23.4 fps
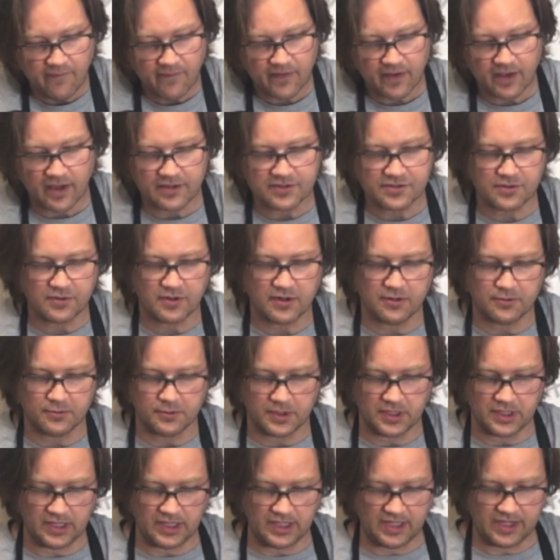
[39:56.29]
Okay, so I don't
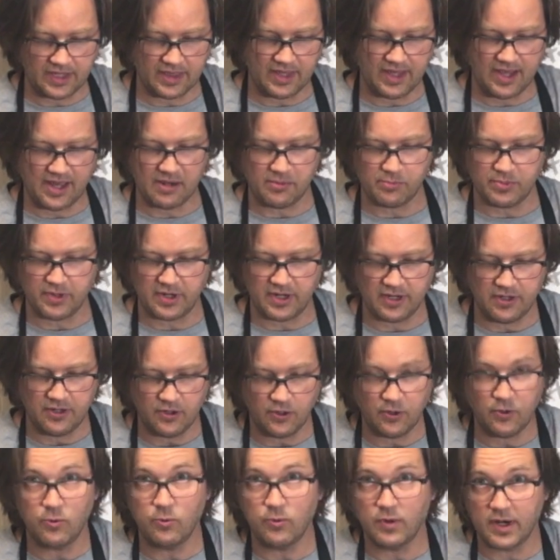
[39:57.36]
really like that, but I
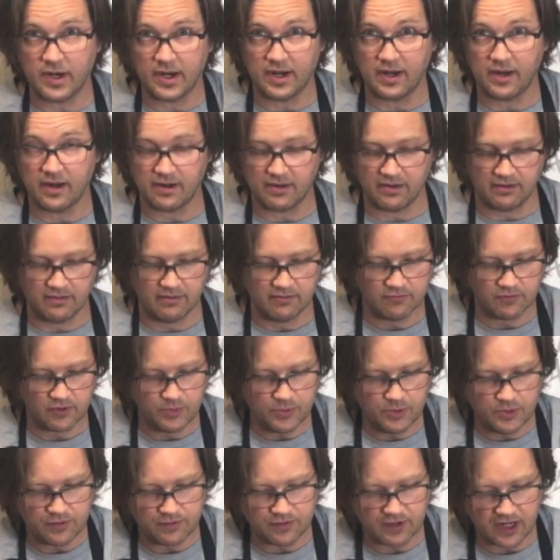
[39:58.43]
know when I
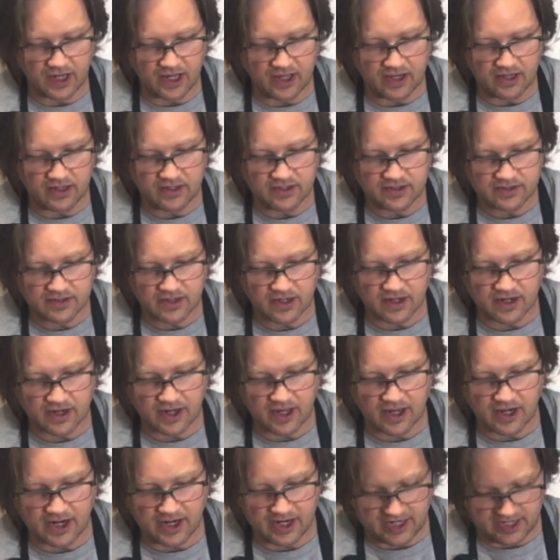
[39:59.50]
remove again, it's going to
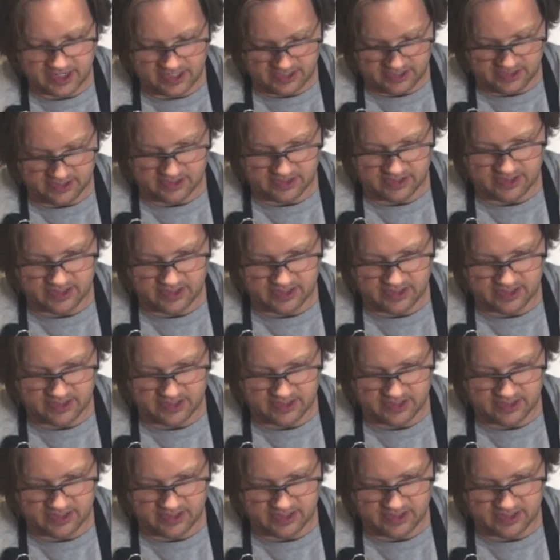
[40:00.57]
kind of hide it.